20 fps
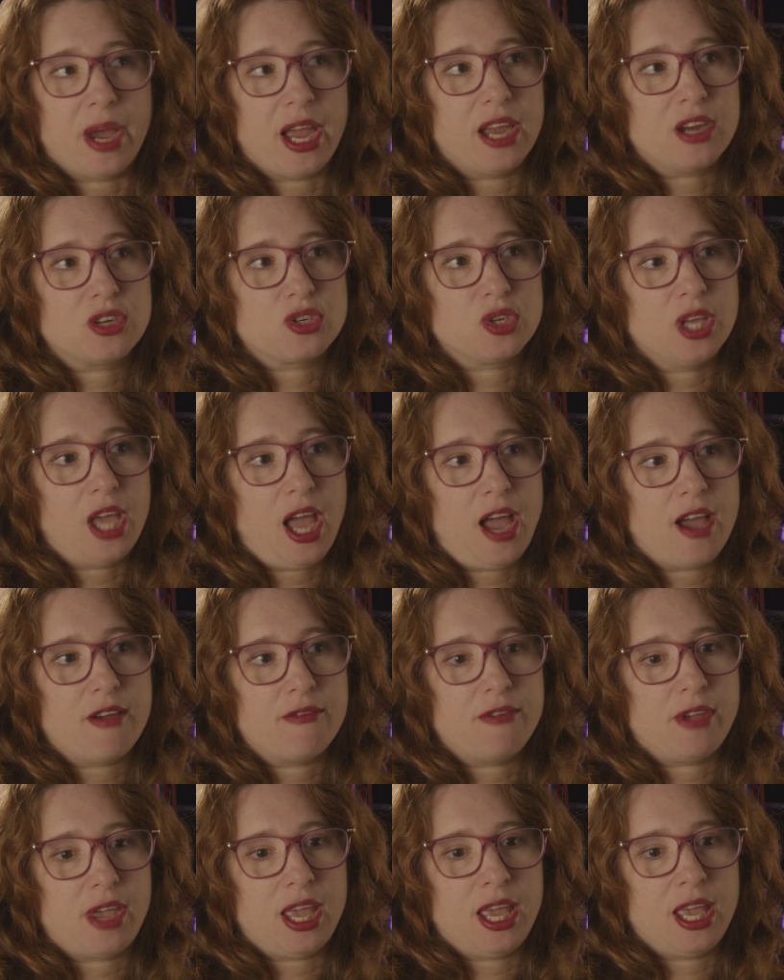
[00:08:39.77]
I actually
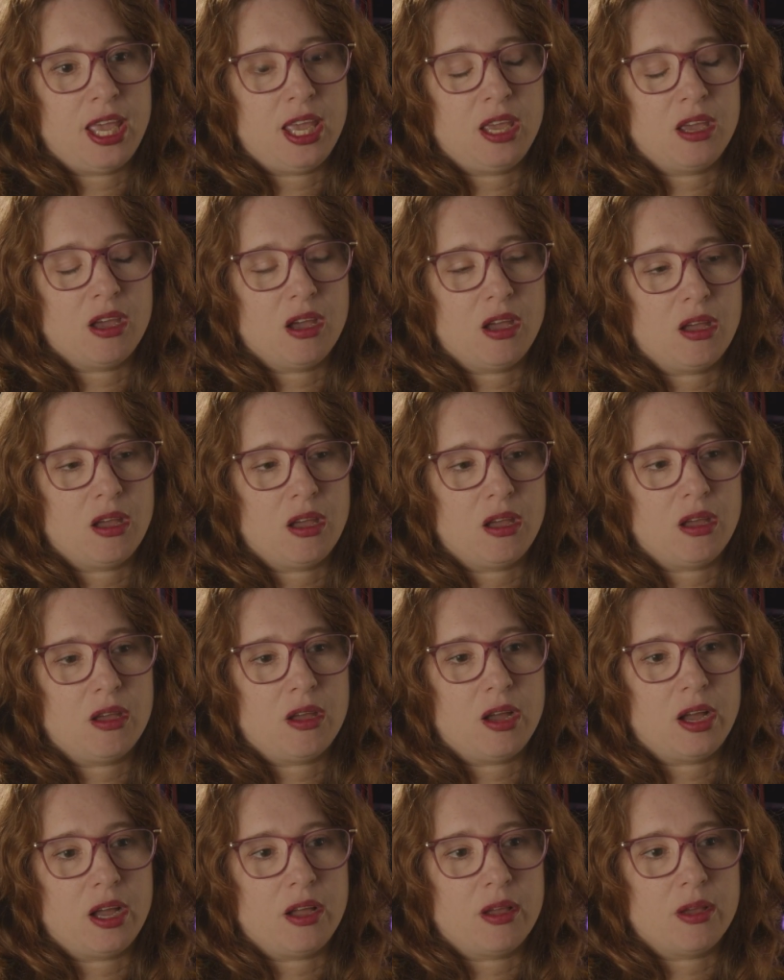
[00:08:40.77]
have a
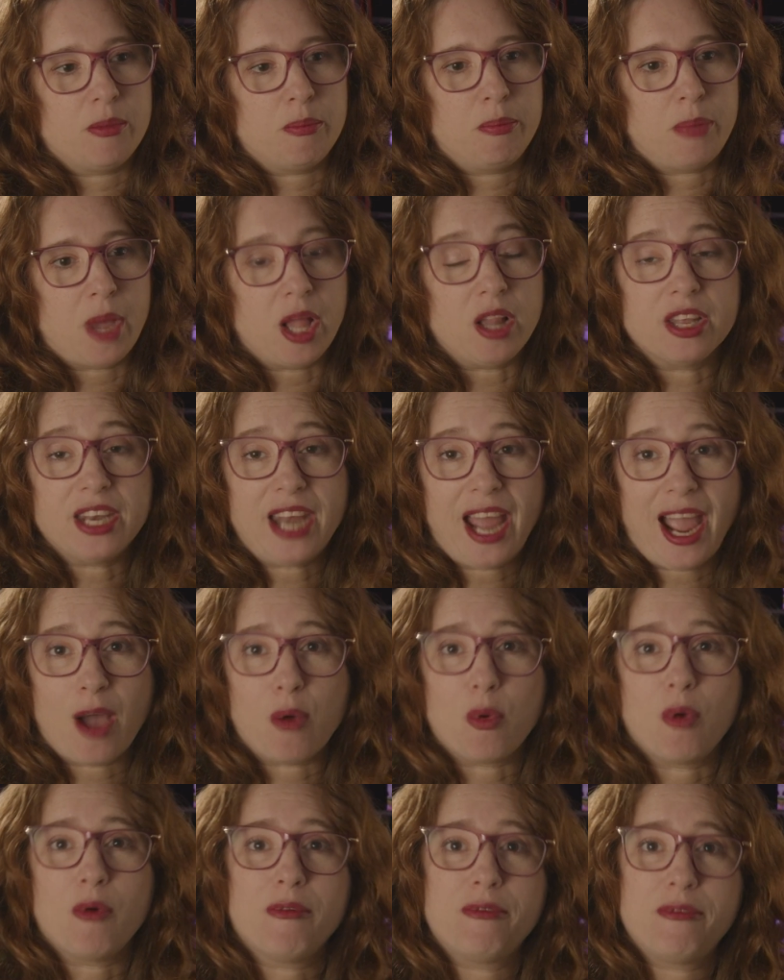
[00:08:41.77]
Bell and
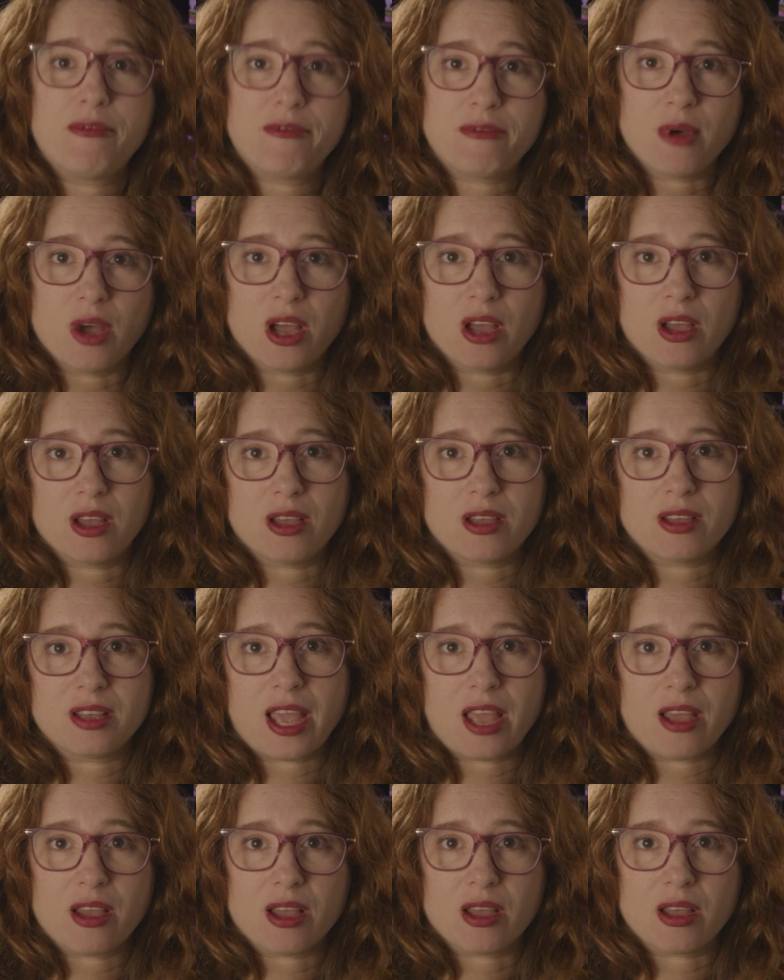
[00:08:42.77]
Howell
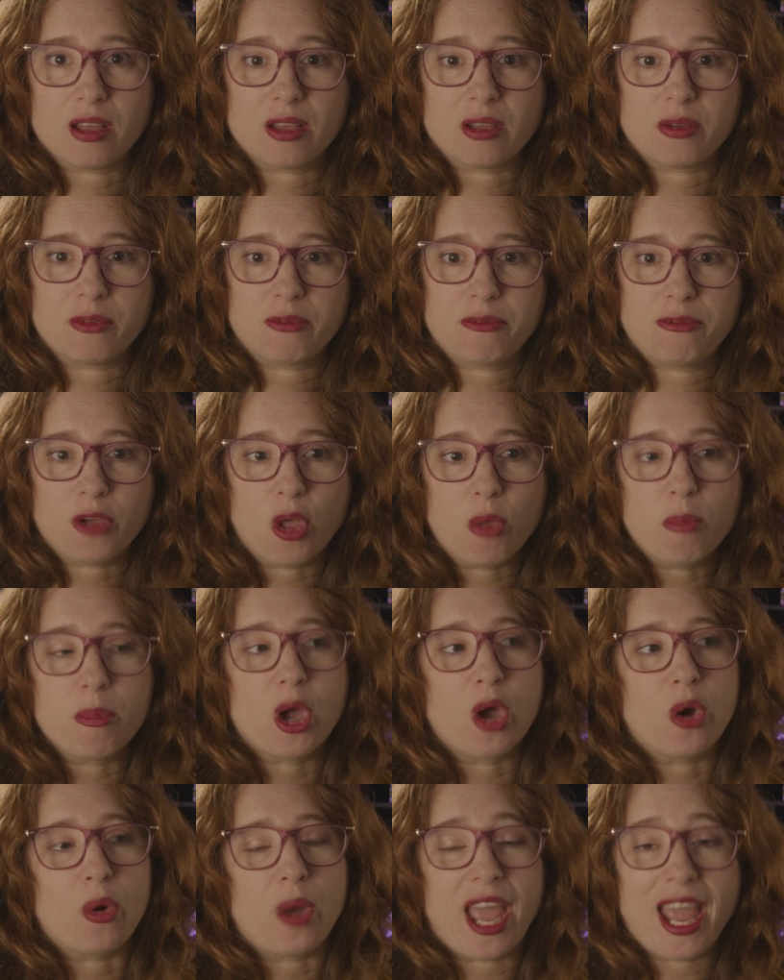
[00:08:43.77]

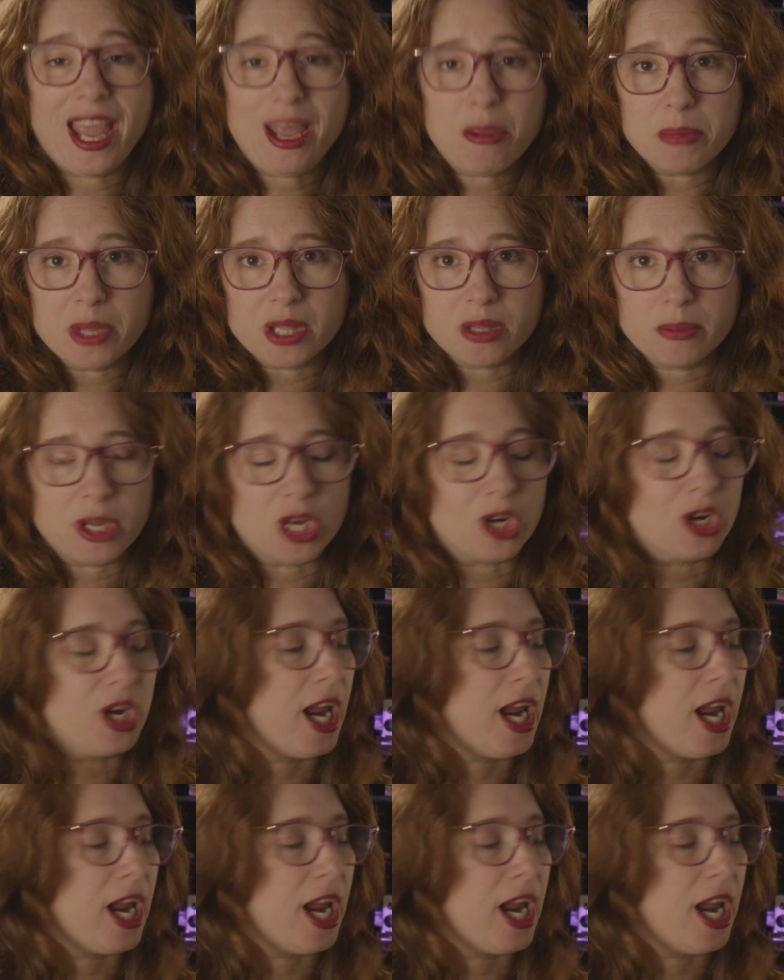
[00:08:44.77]
Filmo 8mm